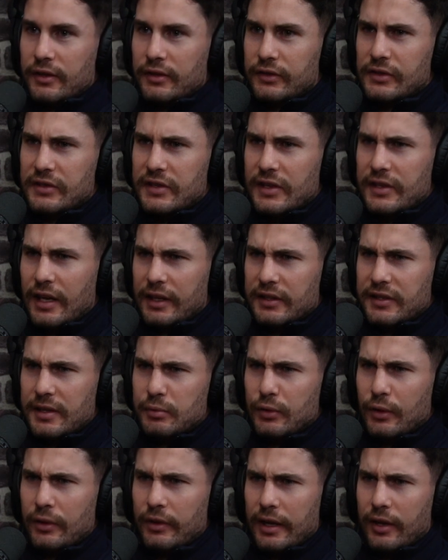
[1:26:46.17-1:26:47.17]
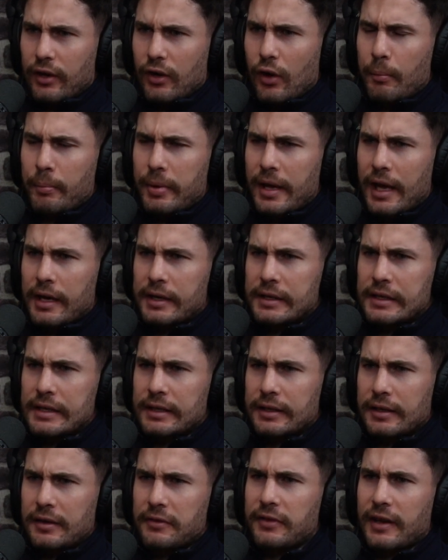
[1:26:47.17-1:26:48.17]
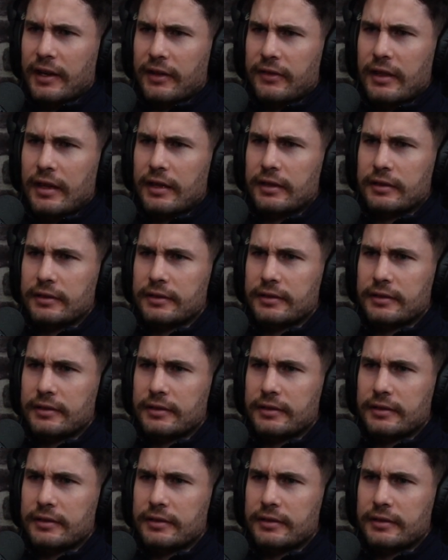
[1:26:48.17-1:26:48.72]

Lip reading: Is there like some sort of like compounding effect then?